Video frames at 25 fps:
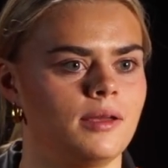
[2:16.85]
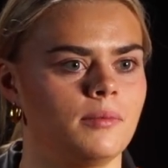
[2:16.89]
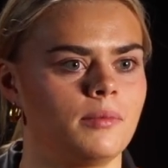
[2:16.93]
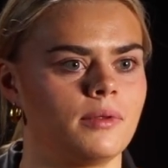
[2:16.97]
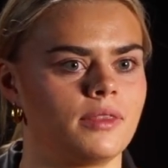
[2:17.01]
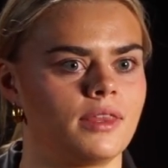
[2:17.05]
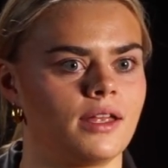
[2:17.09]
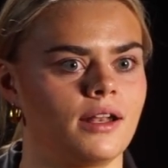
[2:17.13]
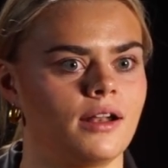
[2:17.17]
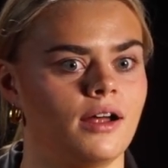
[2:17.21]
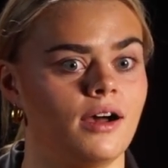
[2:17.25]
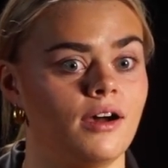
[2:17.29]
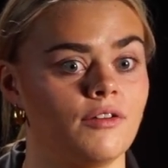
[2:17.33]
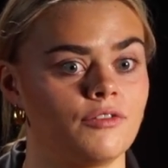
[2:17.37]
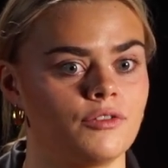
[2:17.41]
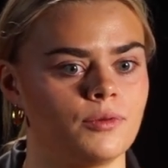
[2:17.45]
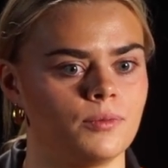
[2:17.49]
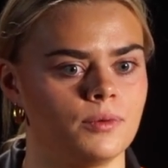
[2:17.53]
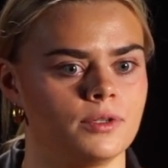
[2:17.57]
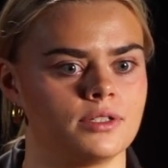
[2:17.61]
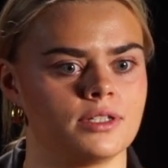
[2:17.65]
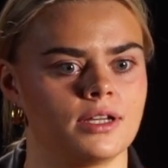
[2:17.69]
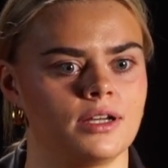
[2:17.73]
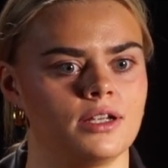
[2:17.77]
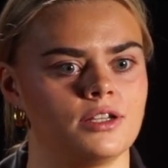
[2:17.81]
But then
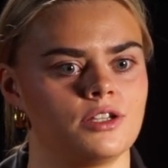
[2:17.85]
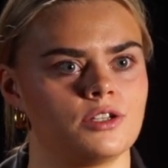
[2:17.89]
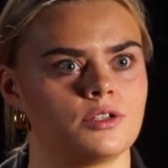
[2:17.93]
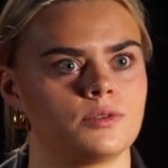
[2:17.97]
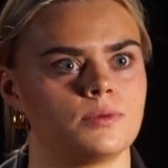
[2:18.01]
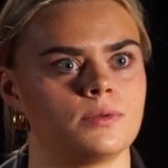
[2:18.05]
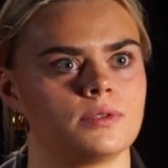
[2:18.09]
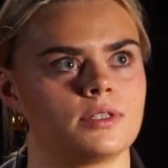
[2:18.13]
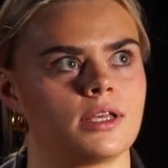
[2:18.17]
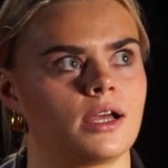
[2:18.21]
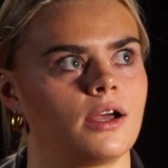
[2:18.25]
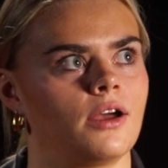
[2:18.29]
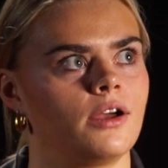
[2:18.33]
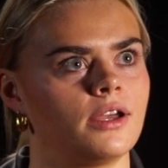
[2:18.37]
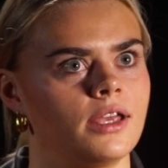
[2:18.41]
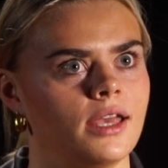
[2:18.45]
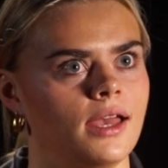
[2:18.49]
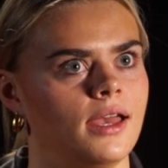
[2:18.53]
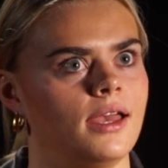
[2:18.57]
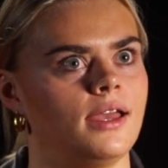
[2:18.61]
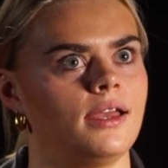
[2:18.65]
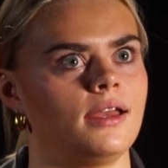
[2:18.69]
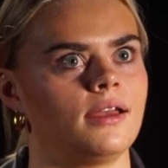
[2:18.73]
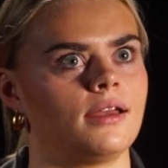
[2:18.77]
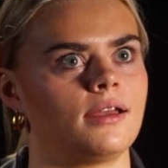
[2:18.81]
afterwards I just was like,
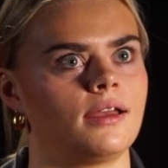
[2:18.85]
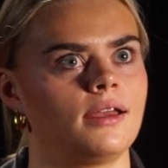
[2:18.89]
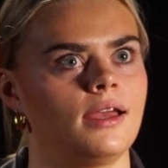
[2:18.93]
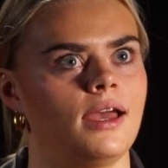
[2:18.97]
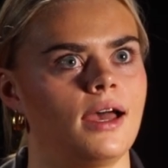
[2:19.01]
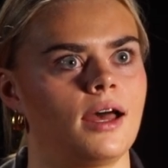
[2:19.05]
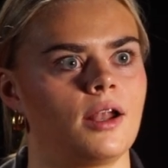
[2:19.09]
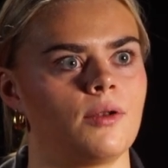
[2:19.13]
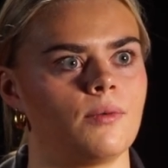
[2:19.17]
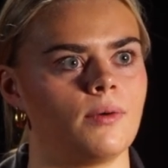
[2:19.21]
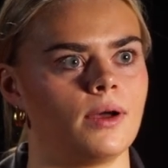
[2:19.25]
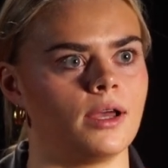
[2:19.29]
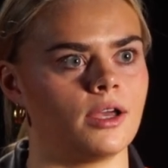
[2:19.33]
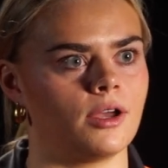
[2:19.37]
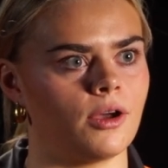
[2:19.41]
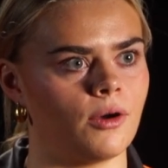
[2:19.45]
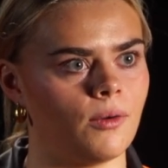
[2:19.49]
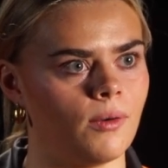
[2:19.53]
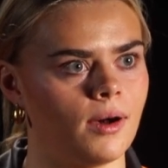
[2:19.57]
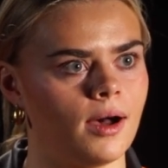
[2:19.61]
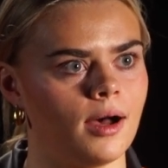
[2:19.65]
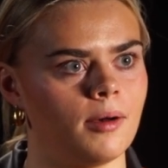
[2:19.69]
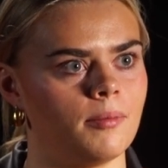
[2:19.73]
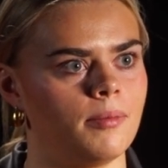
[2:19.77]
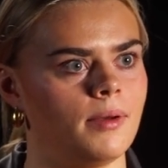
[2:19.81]
okay, how do I go
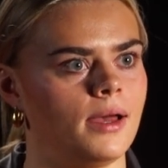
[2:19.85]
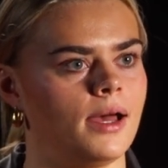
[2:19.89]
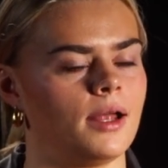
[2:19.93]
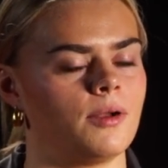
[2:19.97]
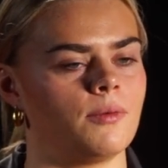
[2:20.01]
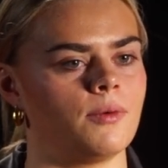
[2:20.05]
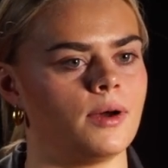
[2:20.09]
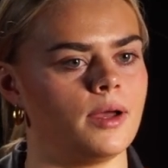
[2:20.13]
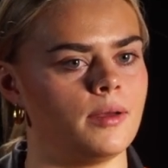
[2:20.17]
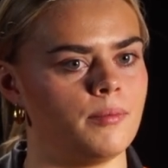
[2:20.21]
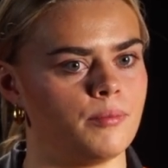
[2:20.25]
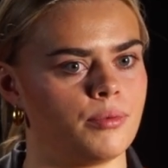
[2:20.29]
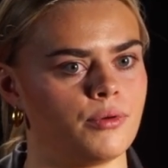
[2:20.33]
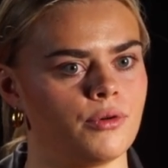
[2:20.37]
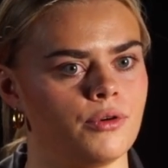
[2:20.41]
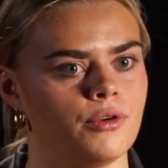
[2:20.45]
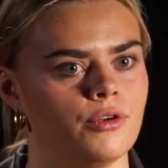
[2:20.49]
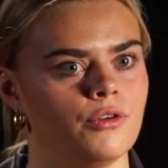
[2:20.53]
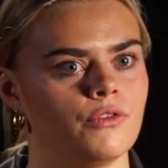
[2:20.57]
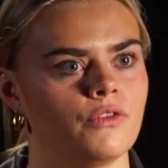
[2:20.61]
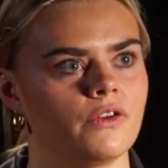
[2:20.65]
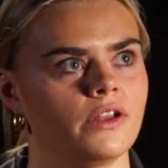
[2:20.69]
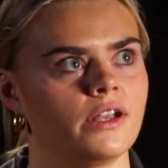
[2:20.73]
up, how do I improve?